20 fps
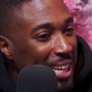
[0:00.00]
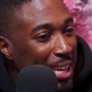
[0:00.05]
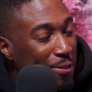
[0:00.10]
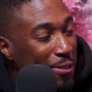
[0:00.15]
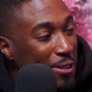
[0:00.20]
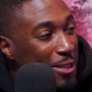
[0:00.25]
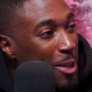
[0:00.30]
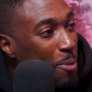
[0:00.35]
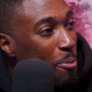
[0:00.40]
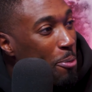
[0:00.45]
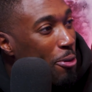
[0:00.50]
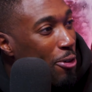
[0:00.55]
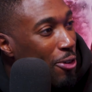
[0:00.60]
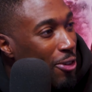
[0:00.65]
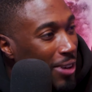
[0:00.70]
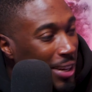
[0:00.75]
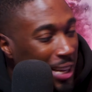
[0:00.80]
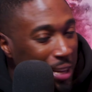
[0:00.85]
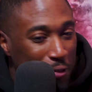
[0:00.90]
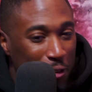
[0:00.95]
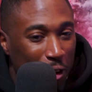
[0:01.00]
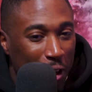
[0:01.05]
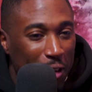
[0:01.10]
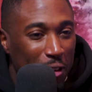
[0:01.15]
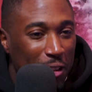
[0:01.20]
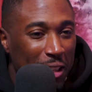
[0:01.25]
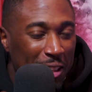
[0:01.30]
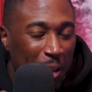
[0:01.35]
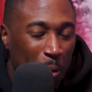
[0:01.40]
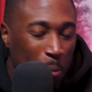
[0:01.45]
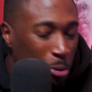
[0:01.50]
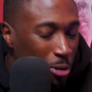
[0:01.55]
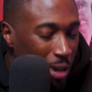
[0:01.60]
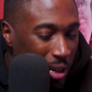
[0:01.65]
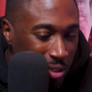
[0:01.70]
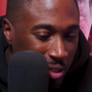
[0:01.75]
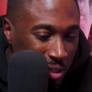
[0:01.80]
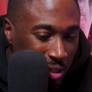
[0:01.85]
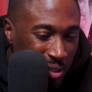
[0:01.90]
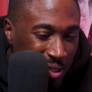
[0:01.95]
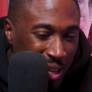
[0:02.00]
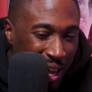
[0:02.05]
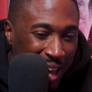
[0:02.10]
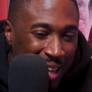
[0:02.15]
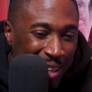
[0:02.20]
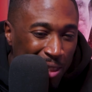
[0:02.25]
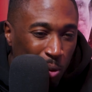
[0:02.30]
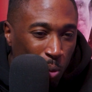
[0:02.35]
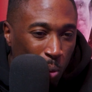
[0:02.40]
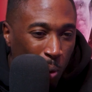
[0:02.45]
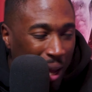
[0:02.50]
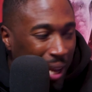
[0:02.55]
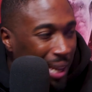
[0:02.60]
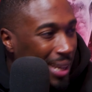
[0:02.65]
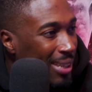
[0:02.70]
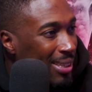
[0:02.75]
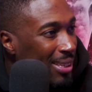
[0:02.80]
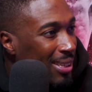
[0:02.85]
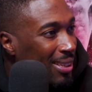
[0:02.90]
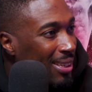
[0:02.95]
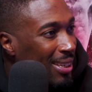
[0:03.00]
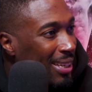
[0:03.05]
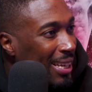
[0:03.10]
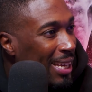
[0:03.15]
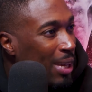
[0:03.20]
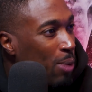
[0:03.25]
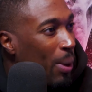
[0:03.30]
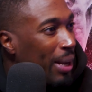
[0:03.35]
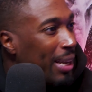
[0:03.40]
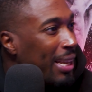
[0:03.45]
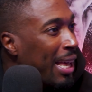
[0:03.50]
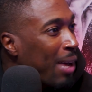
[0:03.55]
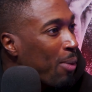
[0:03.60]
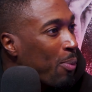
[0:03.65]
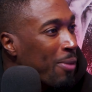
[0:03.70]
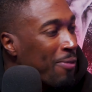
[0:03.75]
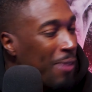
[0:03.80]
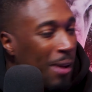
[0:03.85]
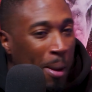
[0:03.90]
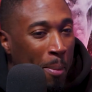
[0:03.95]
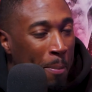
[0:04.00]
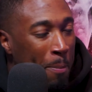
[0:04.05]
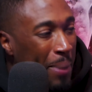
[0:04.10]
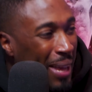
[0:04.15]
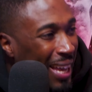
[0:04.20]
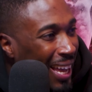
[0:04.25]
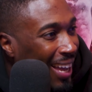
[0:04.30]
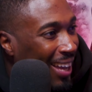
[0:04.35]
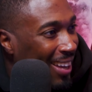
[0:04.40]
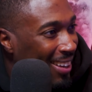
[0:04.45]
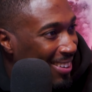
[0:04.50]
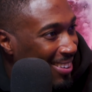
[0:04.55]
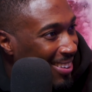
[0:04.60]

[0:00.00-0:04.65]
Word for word: Even the pr even like the pressers and the weigh-in, he went there with a beer.